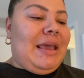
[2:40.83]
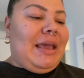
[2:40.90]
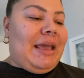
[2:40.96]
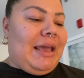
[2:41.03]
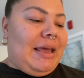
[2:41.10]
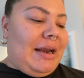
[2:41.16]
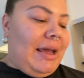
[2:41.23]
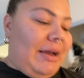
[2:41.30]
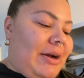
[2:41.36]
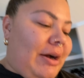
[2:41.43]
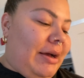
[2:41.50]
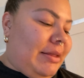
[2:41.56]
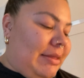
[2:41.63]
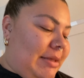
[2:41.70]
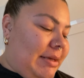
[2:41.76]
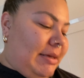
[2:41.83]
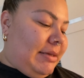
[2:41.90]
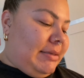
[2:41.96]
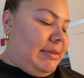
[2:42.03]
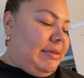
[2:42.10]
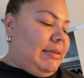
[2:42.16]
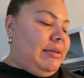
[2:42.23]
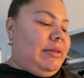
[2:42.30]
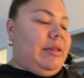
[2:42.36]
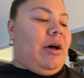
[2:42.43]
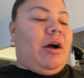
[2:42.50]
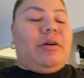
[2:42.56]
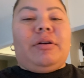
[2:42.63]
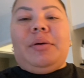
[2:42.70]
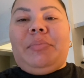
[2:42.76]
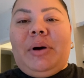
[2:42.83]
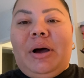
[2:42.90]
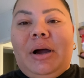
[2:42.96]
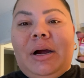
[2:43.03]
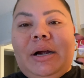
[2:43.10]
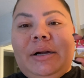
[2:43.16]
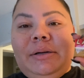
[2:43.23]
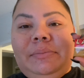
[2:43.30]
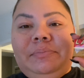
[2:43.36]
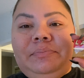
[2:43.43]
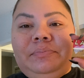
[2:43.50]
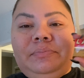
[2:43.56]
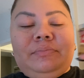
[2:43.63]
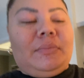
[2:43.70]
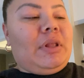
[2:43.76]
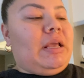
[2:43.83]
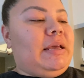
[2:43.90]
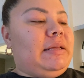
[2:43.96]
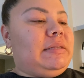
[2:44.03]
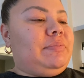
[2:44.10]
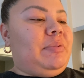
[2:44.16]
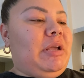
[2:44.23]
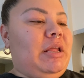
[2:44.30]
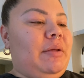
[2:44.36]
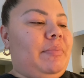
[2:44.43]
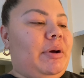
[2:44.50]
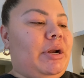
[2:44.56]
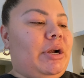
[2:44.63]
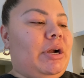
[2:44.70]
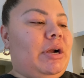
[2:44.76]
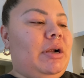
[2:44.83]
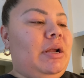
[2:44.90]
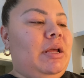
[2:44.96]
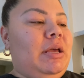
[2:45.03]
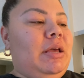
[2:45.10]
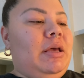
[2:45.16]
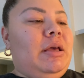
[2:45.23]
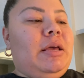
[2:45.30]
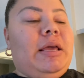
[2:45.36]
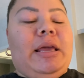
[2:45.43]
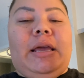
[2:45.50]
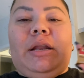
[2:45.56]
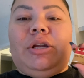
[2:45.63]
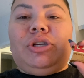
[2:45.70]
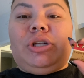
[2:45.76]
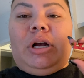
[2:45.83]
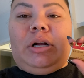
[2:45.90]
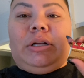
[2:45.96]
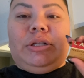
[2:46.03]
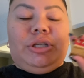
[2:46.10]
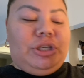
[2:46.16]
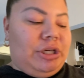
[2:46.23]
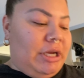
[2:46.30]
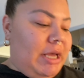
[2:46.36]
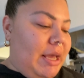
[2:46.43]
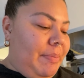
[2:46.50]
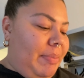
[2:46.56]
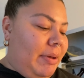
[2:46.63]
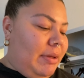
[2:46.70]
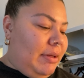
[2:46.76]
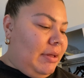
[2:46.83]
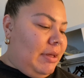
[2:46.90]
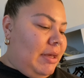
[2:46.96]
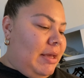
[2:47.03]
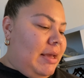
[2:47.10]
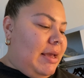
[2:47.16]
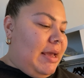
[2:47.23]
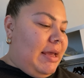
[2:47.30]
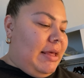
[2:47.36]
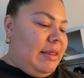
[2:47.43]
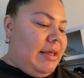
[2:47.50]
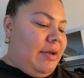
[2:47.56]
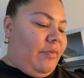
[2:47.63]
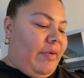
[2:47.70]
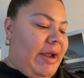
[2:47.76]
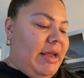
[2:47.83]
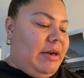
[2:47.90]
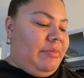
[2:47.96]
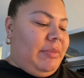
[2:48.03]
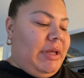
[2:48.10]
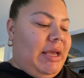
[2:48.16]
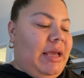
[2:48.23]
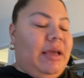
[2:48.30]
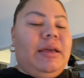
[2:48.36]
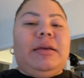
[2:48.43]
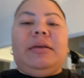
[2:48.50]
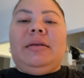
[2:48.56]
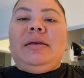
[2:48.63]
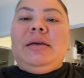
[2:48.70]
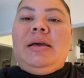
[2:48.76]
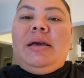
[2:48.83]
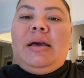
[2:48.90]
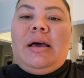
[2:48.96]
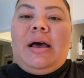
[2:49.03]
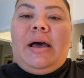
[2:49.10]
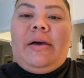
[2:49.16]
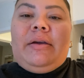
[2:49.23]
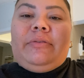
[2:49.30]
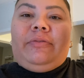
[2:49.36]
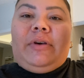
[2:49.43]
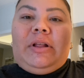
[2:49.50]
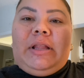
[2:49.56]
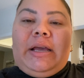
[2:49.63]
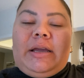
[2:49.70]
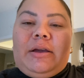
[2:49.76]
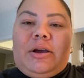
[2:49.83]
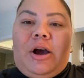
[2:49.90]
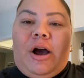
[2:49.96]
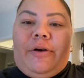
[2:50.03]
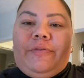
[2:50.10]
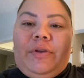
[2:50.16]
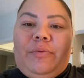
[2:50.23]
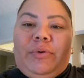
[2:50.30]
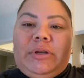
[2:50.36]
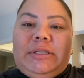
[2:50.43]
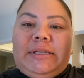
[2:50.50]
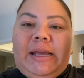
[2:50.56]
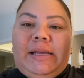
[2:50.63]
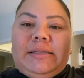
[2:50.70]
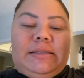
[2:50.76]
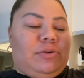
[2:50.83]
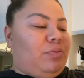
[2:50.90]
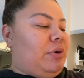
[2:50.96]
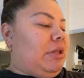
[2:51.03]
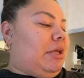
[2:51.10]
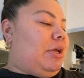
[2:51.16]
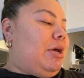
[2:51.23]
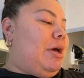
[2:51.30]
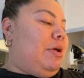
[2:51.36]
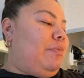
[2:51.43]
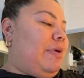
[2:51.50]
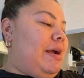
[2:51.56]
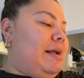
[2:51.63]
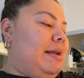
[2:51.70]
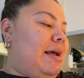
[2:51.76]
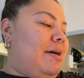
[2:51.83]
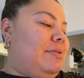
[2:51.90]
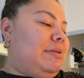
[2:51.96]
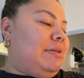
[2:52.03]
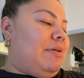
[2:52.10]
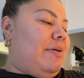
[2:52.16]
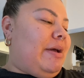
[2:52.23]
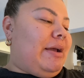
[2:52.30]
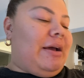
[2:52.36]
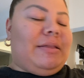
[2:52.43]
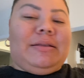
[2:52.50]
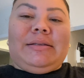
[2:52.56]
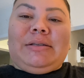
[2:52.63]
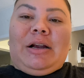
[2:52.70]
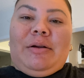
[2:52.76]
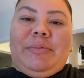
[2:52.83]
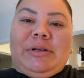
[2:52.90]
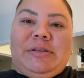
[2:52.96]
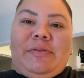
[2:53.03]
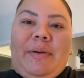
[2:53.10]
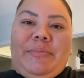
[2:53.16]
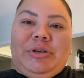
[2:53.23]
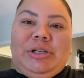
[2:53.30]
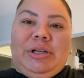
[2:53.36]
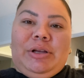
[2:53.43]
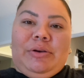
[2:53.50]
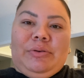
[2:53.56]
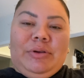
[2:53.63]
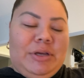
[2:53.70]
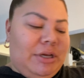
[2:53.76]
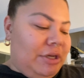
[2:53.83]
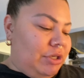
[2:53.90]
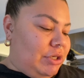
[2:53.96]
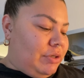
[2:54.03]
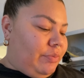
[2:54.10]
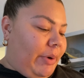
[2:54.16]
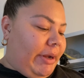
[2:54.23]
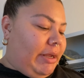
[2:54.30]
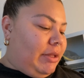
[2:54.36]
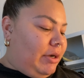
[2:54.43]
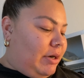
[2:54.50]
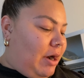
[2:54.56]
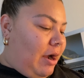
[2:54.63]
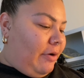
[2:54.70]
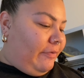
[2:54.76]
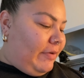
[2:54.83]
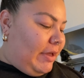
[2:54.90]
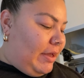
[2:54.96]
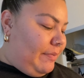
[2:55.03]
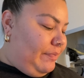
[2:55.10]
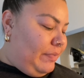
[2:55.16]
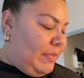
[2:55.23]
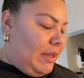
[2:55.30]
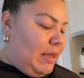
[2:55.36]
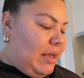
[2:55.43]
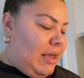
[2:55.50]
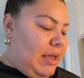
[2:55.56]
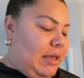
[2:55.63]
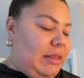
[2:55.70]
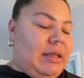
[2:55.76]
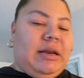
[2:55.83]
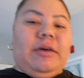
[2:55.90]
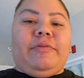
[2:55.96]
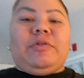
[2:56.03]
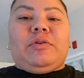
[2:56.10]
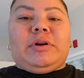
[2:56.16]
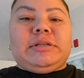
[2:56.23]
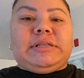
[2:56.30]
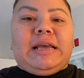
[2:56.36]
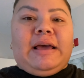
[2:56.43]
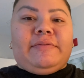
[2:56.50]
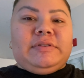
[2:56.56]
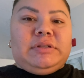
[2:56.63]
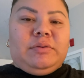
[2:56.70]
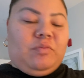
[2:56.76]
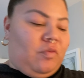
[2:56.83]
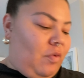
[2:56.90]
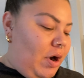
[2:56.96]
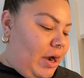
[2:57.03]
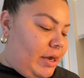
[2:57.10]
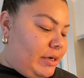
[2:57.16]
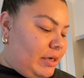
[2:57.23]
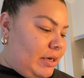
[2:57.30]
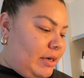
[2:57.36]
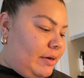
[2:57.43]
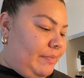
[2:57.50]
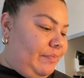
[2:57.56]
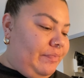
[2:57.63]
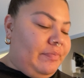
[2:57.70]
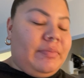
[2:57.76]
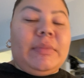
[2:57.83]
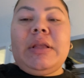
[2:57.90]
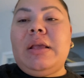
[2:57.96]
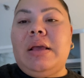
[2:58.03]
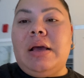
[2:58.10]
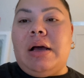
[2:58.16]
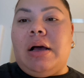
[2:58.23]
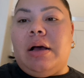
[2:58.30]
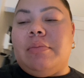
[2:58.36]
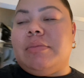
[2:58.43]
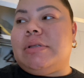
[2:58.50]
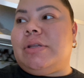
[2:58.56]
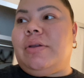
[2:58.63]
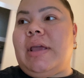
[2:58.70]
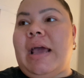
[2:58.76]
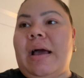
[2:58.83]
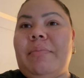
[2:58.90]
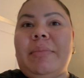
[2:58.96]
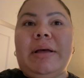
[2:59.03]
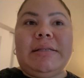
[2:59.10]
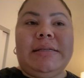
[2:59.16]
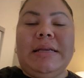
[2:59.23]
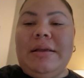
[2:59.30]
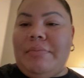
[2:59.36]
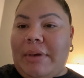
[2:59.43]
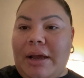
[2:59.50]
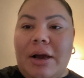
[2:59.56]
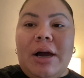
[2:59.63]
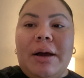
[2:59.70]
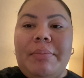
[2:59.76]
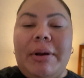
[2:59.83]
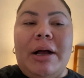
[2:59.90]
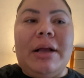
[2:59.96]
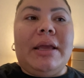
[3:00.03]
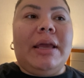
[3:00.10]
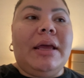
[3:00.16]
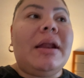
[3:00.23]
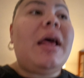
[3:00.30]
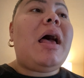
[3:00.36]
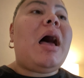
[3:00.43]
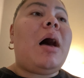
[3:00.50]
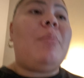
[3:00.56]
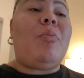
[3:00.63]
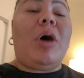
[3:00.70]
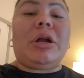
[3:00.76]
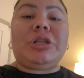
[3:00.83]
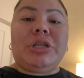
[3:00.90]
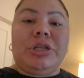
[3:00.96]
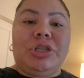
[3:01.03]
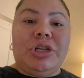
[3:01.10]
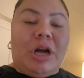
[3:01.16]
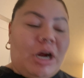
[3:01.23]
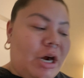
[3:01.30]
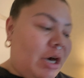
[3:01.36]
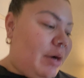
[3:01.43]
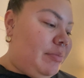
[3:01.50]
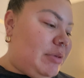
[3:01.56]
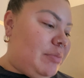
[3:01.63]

And I got this Larabar. It's peanut butter and chocolate chip. And then randomly, I felt like a coffee would taste really good right now. So I got the Starbucks Frappuccino, just regular coffee. And then, of course, I have some water. Um, so yeah, I'm about to eat my Hot Pocket. I'm watching Charmed.